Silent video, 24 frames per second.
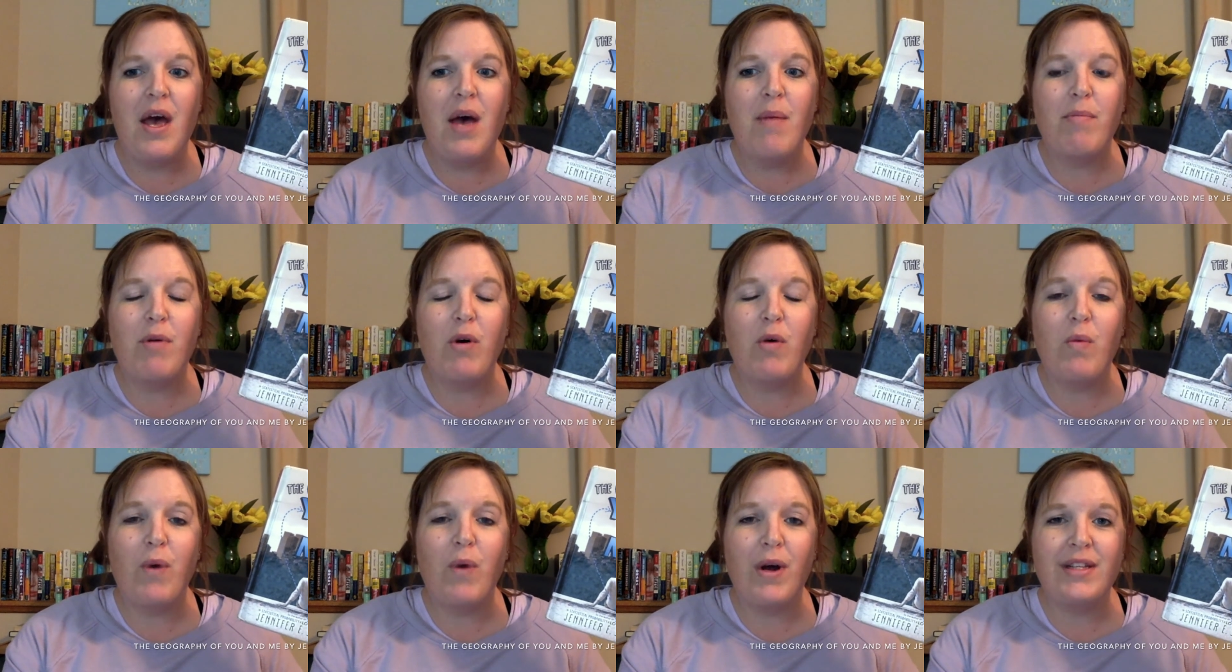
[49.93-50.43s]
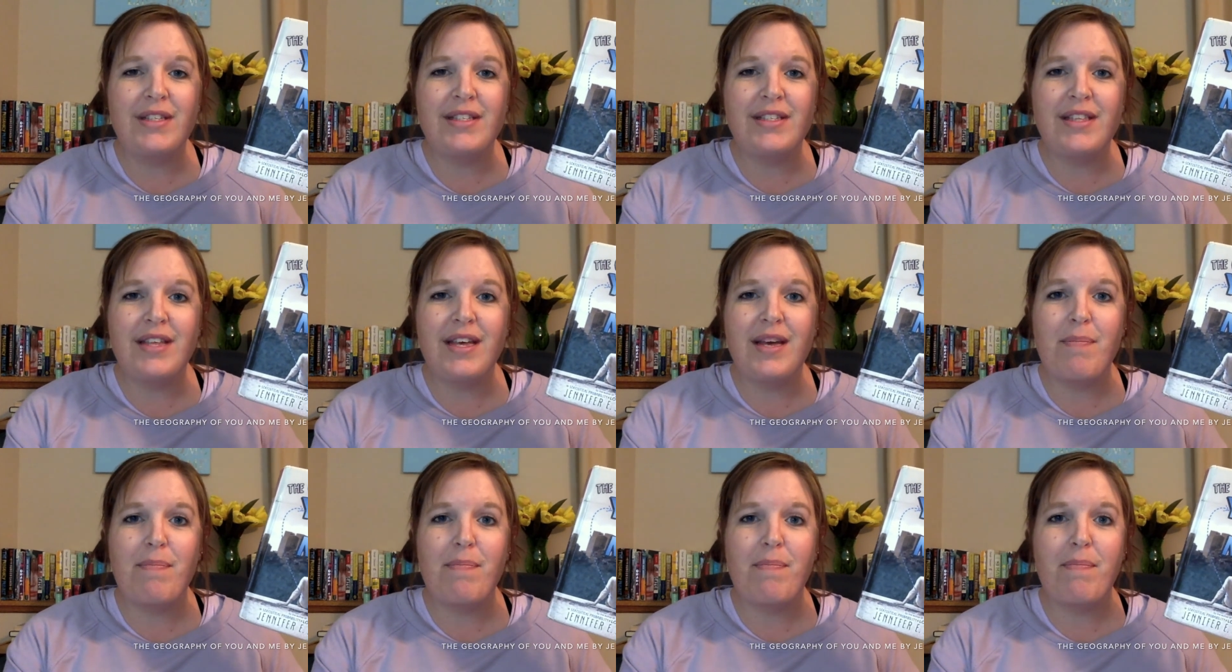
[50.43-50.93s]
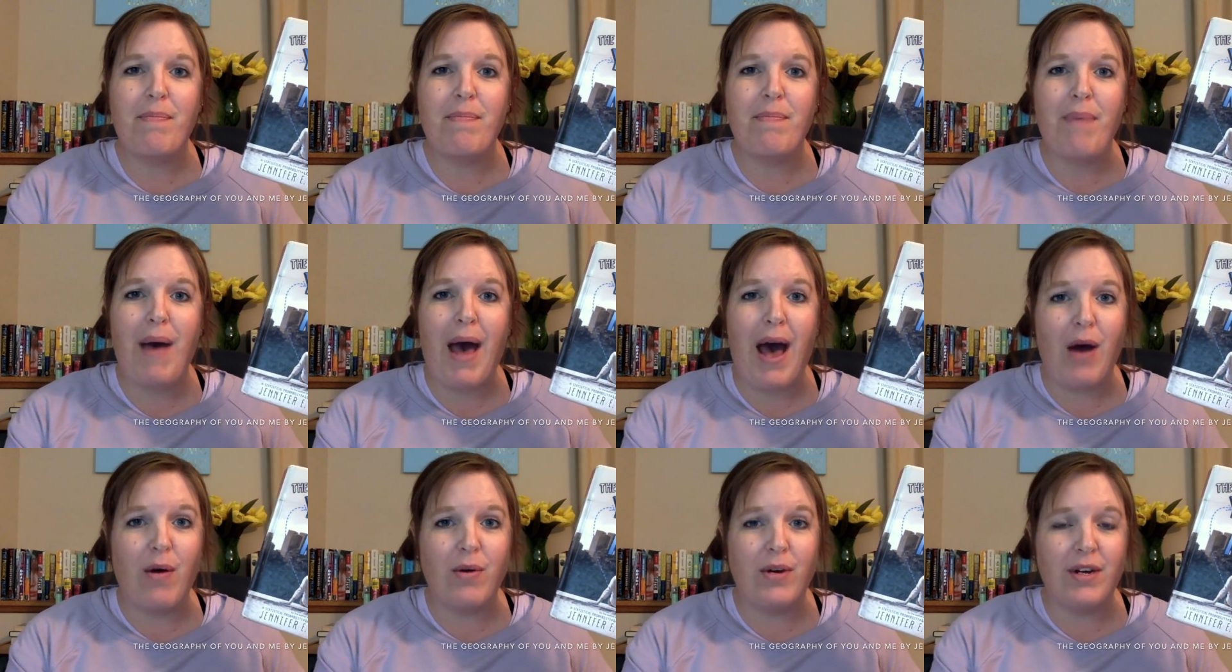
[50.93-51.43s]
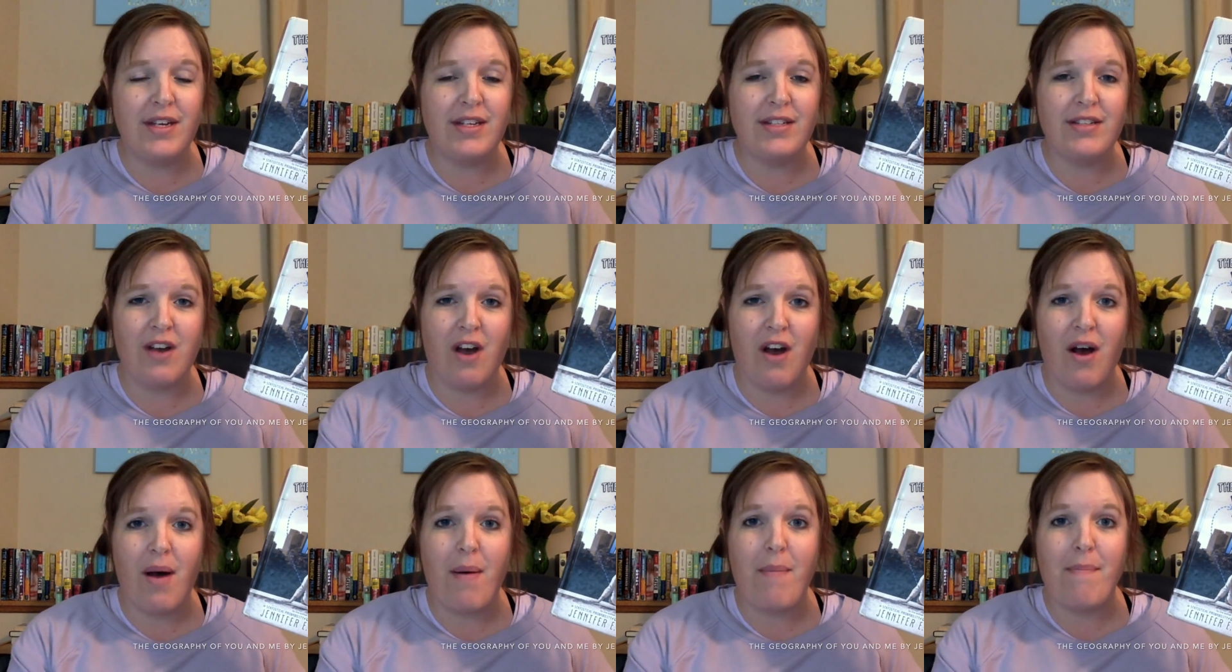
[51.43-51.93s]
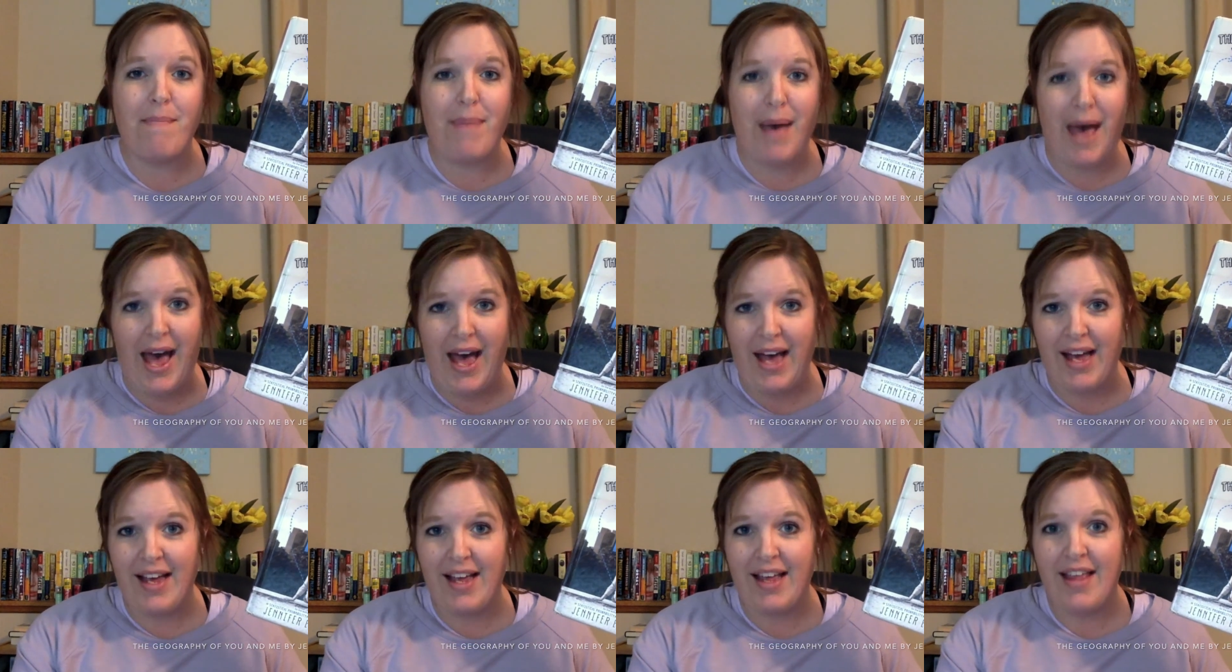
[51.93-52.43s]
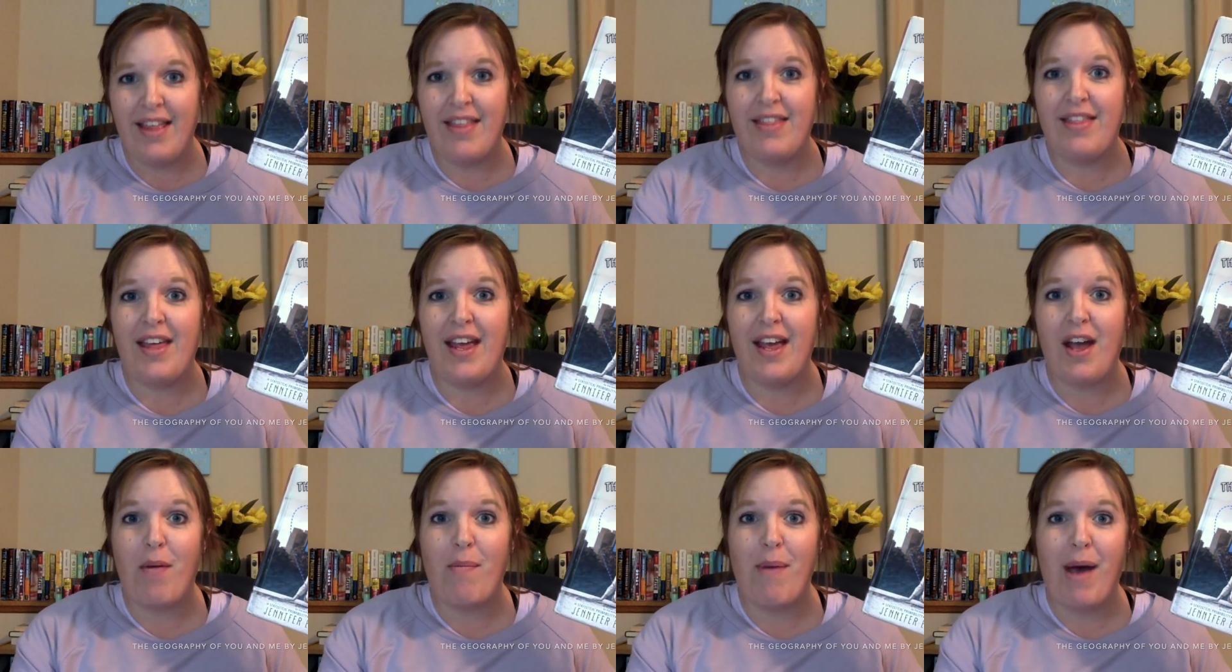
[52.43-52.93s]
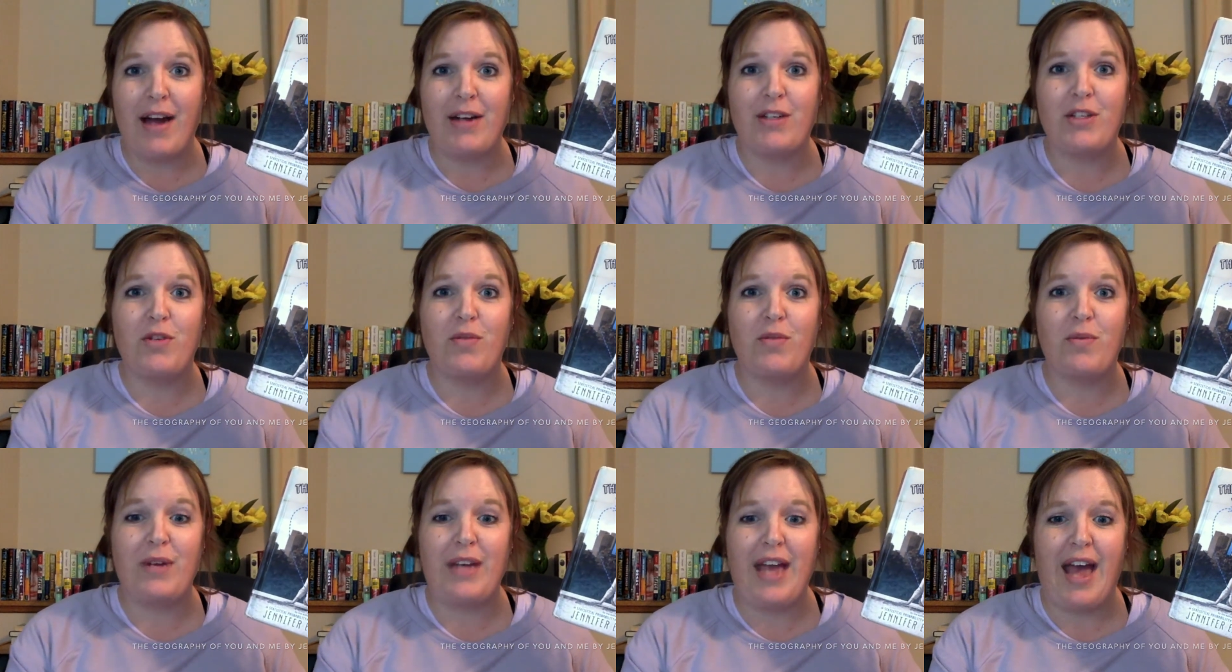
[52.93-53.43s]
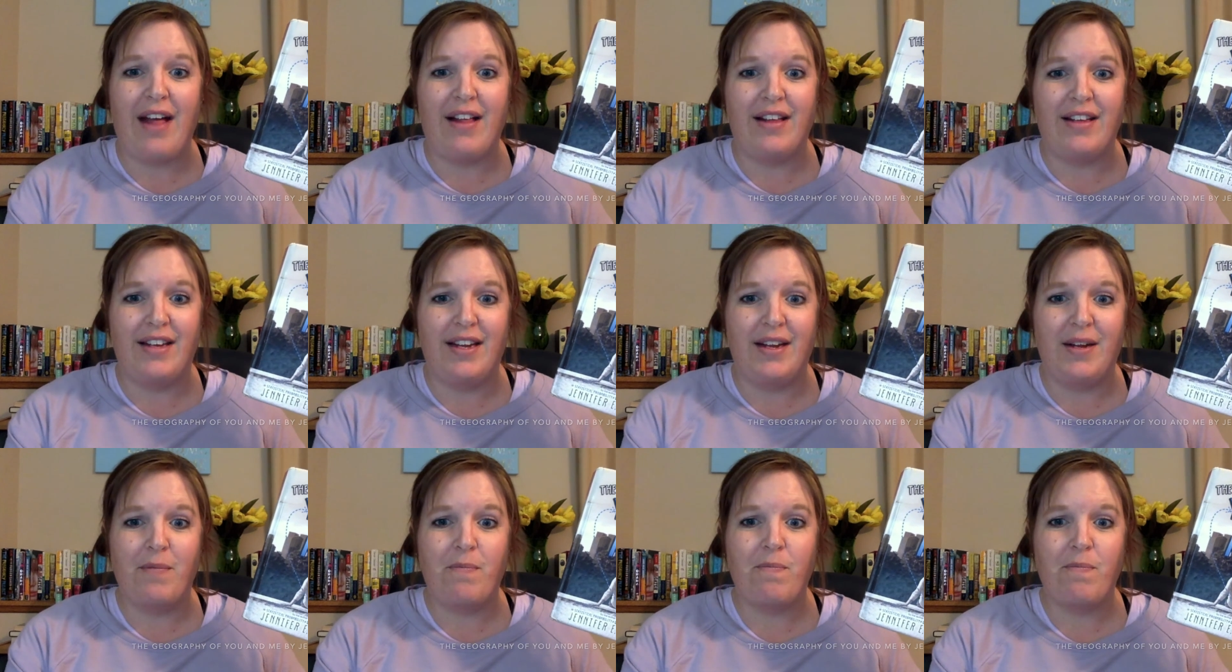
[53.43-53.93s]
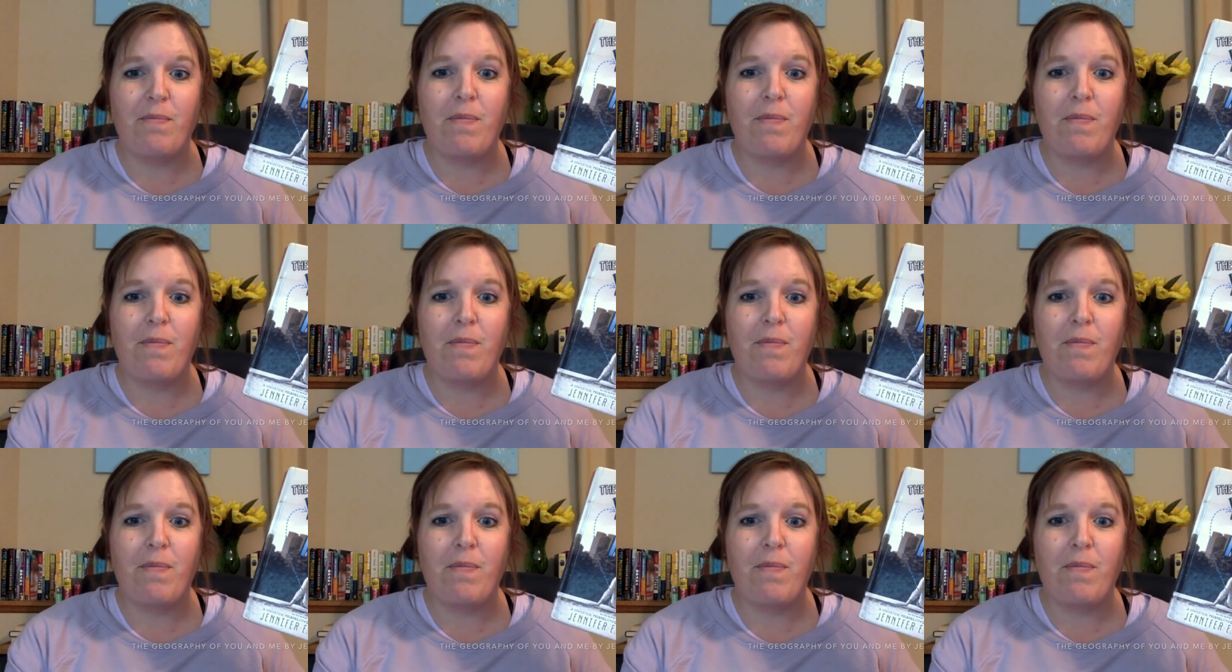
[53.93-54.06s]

But once the power is back, they go back to reality.